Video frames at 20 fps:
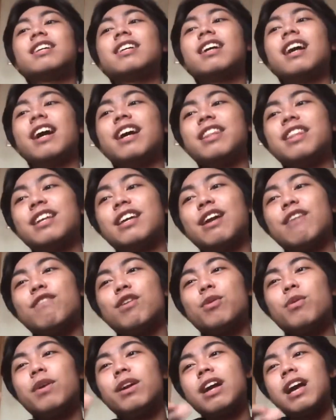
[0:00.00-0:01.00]
I think
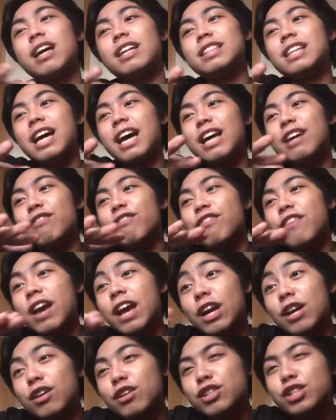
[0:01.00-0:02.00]
everyone has had
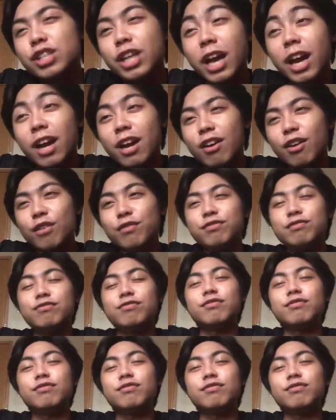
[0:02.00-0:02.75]
fair share of,